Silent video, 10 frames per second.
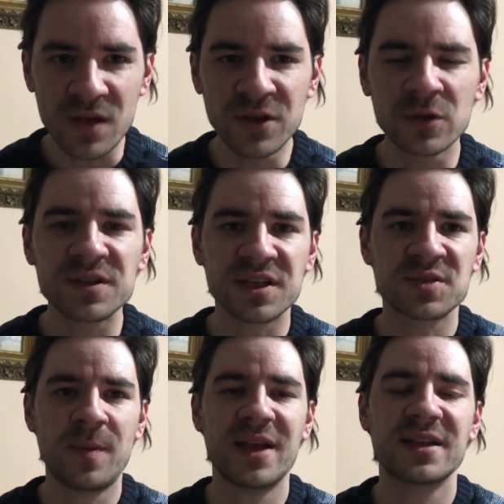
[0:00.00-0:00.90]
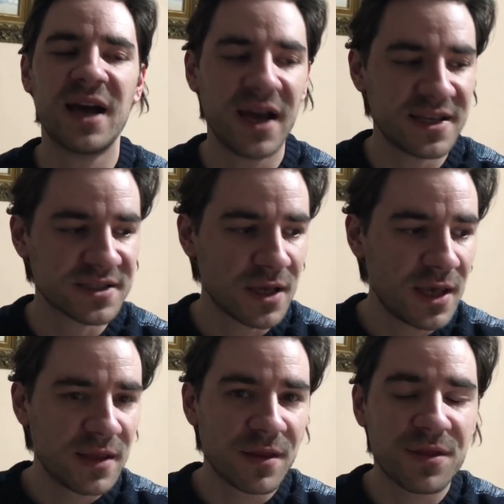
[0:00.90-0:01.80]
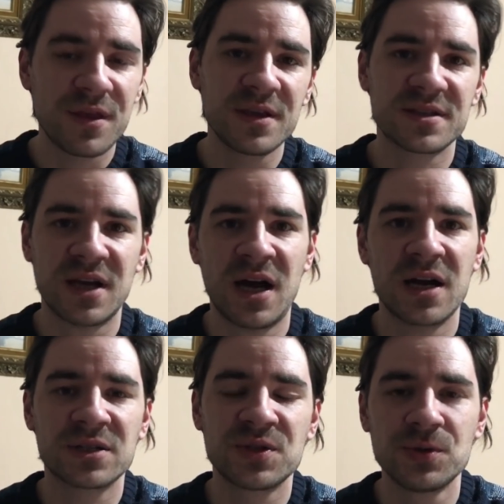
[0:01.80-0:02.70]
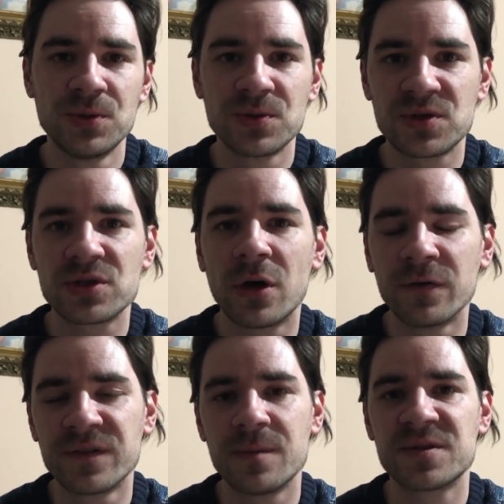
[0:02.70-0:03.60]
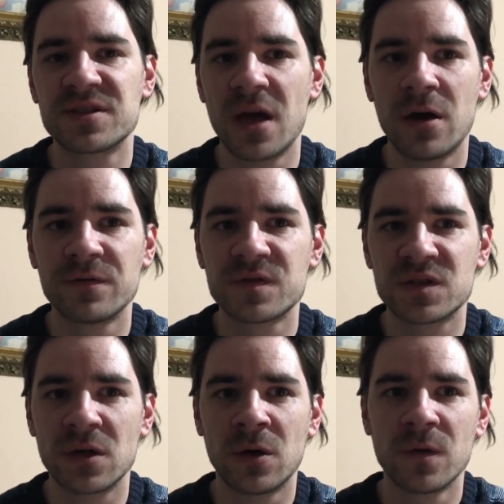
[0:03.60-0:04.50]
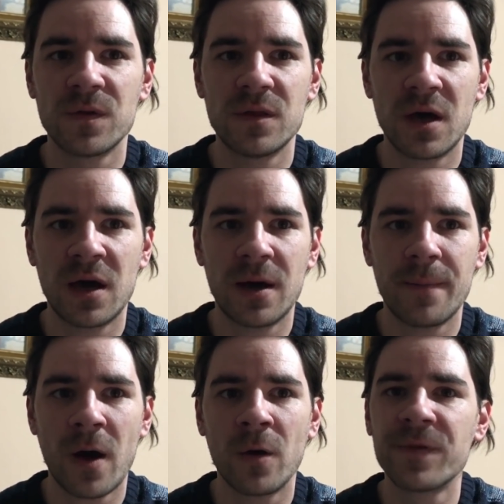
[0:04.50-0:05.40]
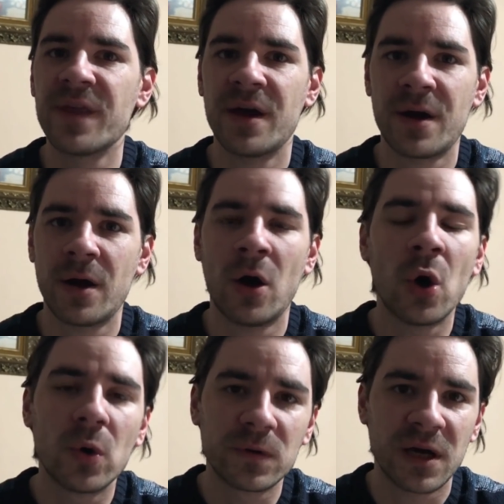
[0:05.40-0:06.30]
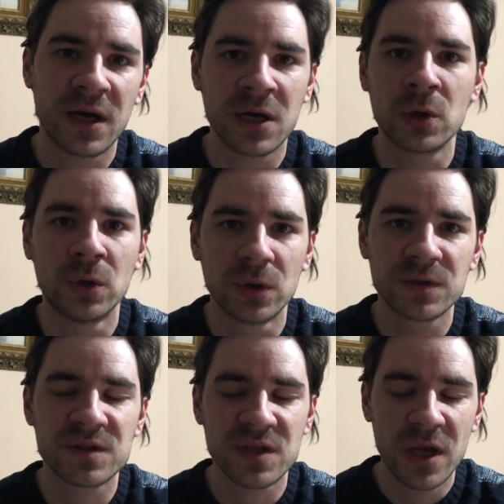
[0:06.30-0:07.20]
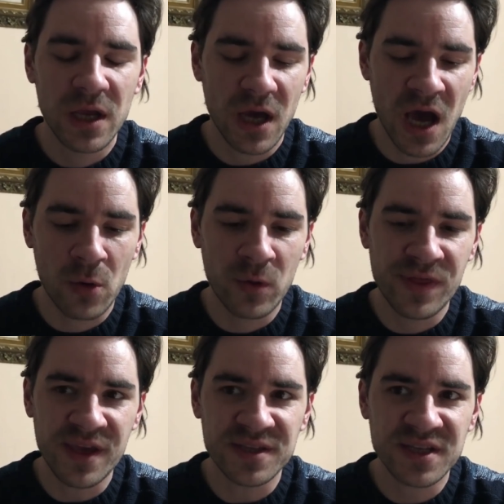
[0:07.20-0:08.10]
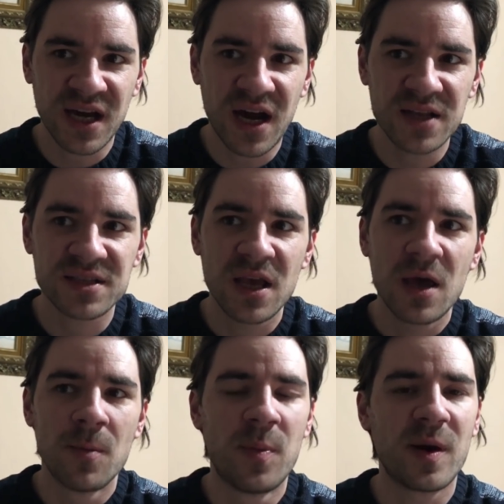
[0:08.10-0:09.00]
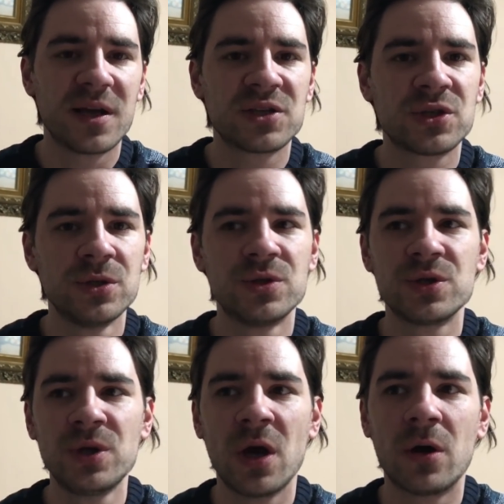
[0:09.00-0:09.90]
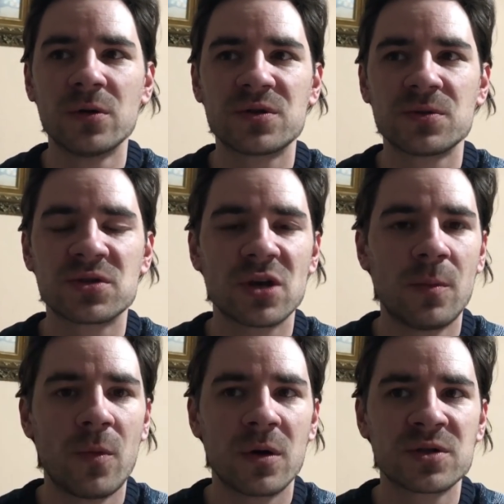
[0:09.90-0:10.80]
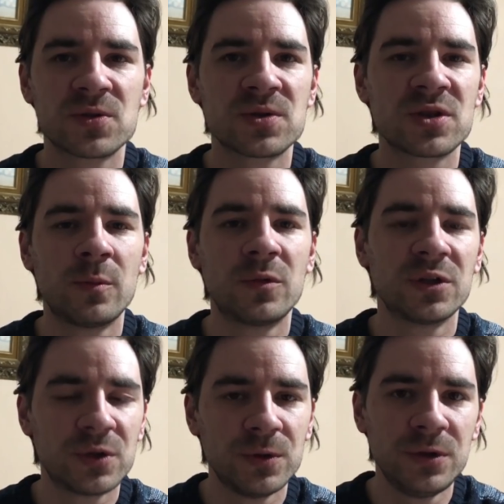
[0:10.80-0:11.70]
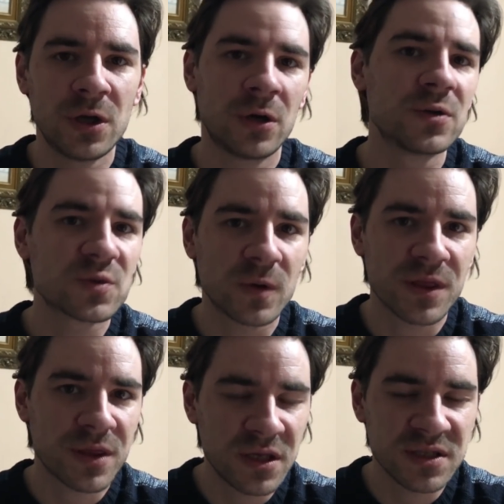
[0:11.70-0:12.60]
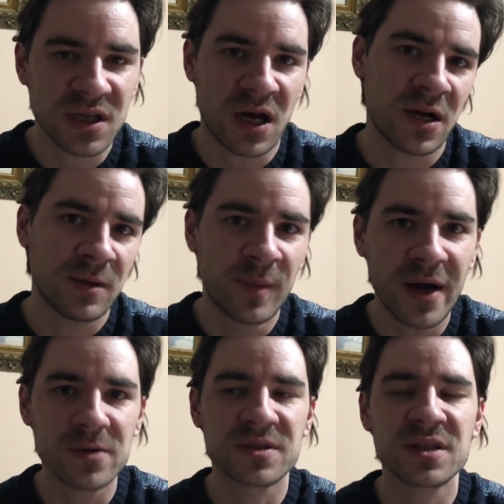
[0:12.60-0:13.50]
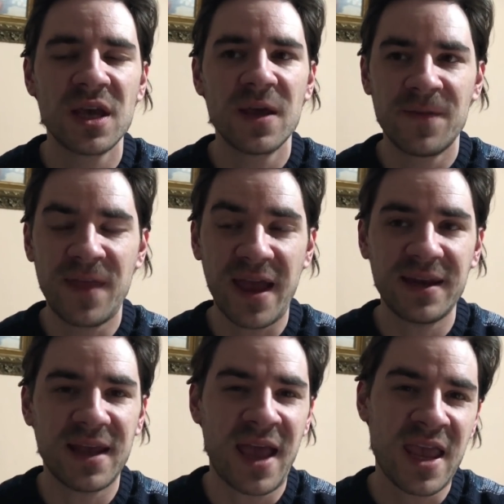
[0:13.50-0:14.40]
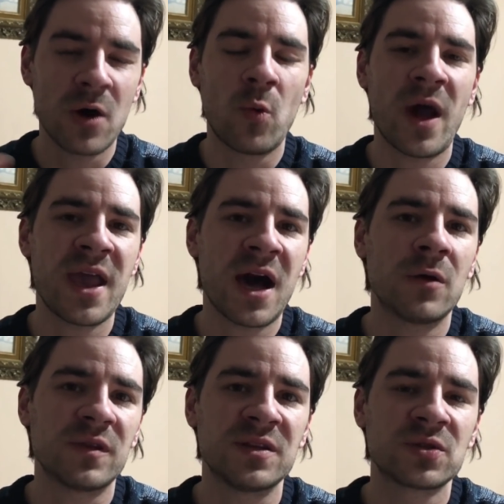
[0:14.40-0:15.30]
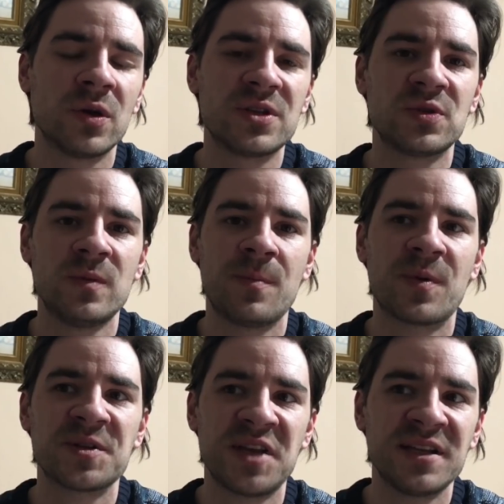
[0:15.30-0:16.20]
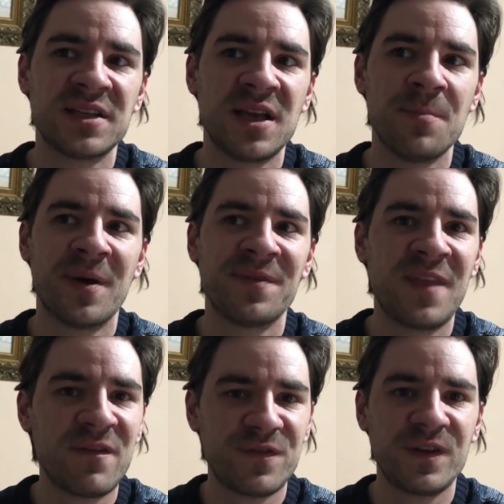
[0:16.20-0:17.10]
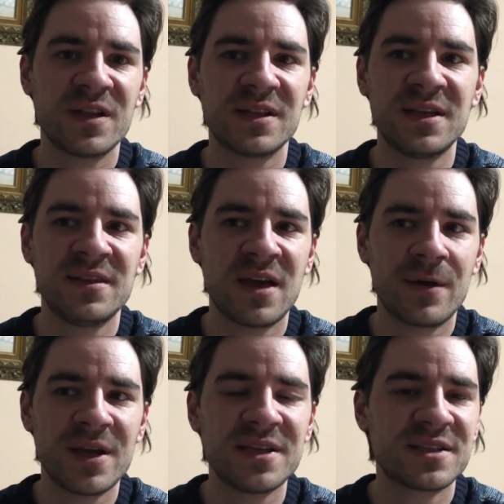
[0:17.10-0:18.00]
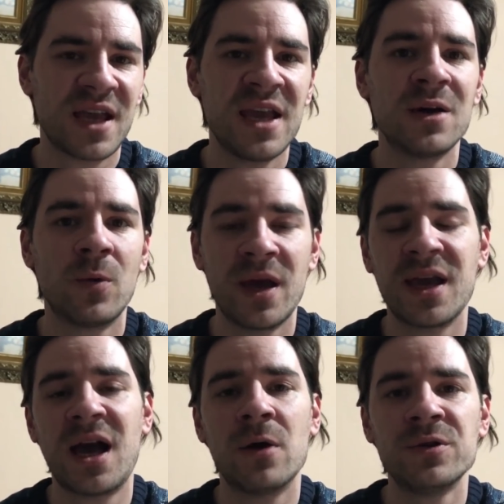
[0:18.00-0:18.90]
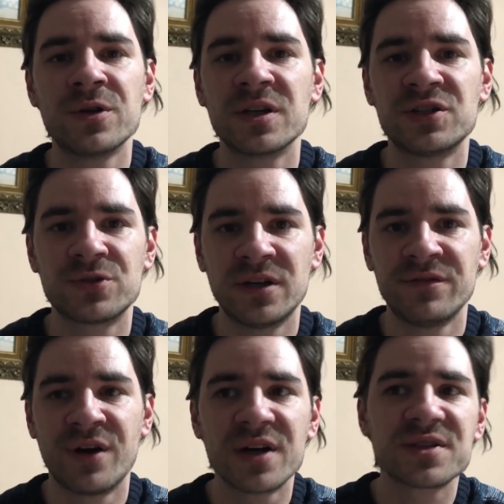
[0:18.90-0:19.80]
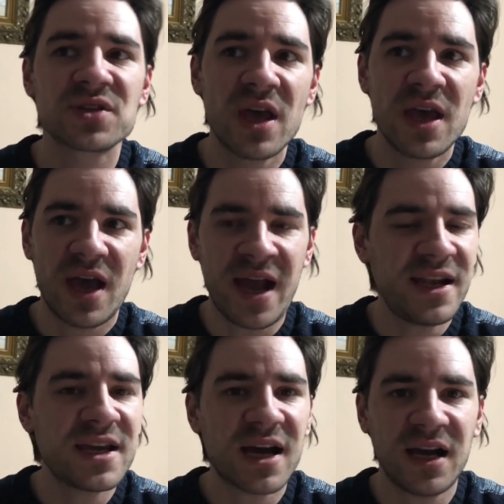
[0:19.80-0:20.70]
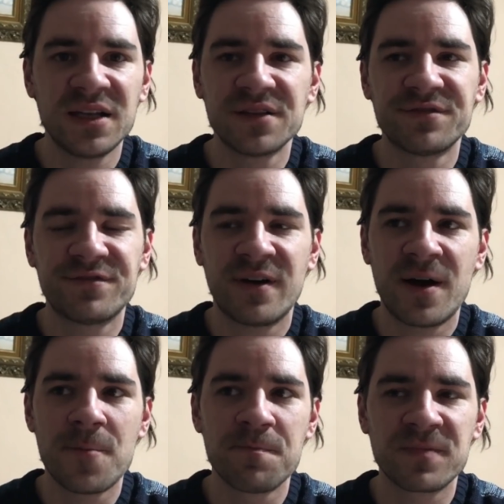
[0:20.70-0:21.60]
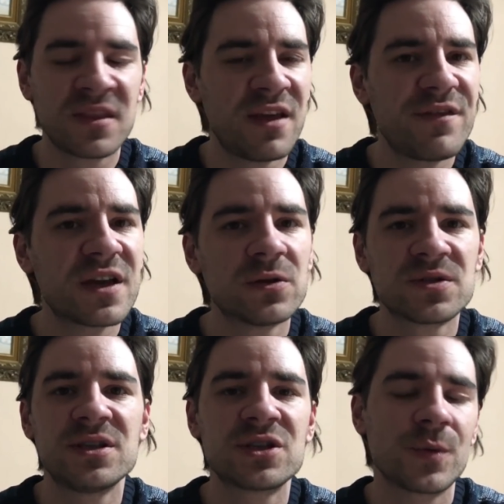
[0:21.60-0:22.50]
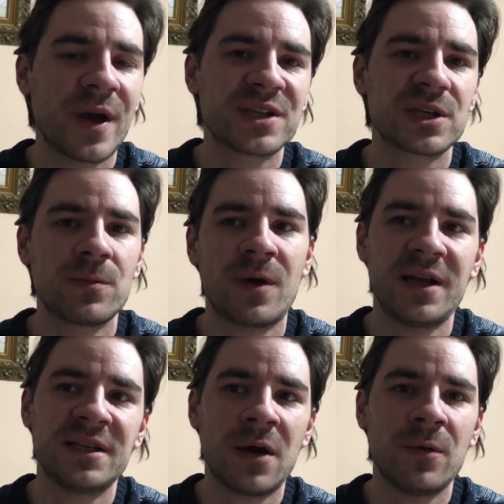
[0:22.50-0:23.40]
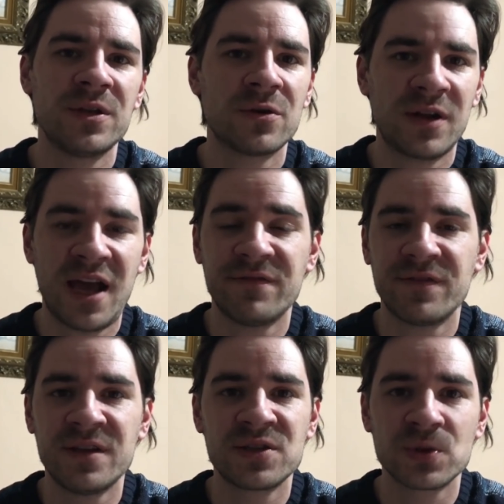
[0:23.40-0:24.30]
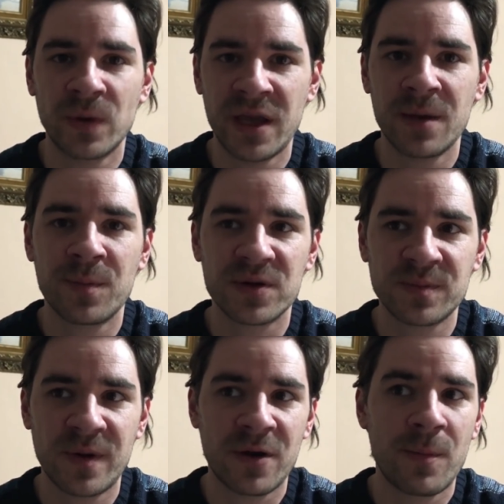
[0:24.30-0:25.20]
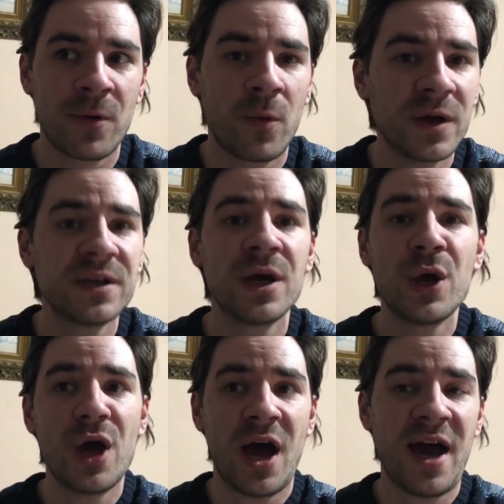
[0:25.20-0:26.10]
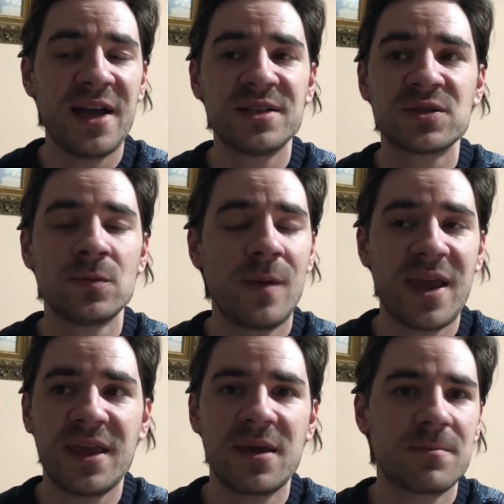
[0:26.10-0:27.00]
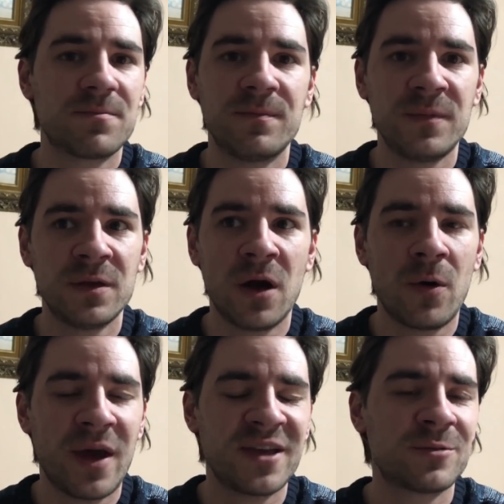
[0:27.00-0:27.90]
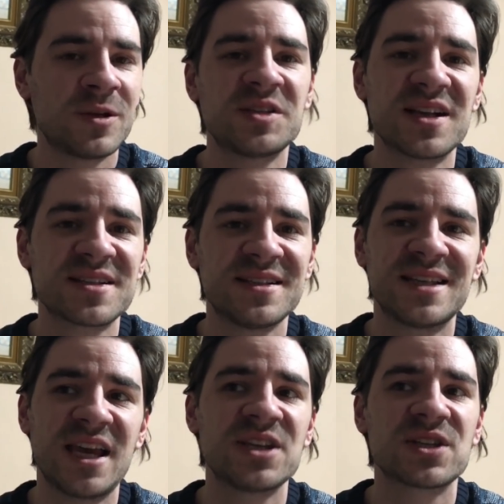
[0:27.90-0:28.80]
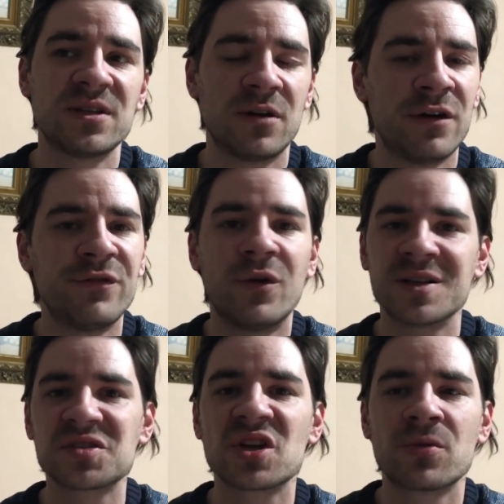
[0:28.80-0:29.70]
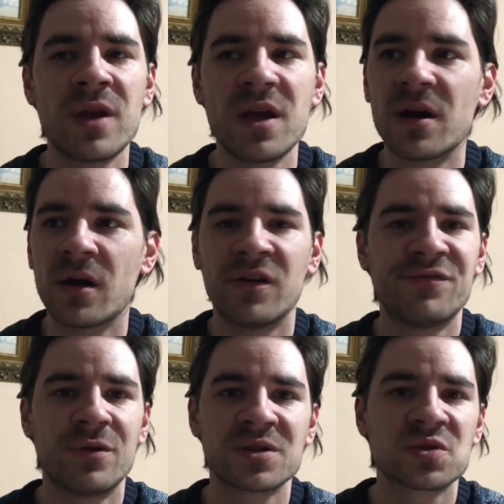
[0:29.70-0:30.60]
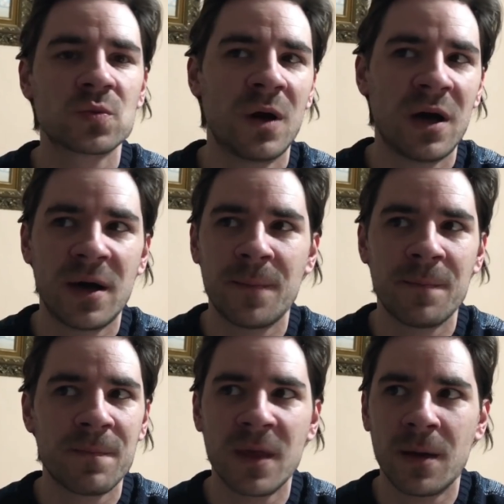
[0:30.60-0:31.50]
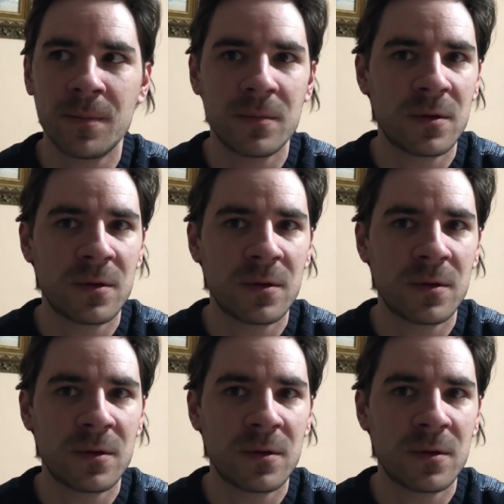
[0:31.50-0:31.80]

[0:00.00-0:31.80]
don't expect guys the things are to solve themselves on um, on their own accord uh, with these cards but should you go to some to someone who knows what things are about then a, a way out is going to be presented but definitely there is a, a way how you can traverse any kind of um, difficult situation right now in your life into a, a prosperable one and to make you know, a resuscitation of one's career, of one's um, um,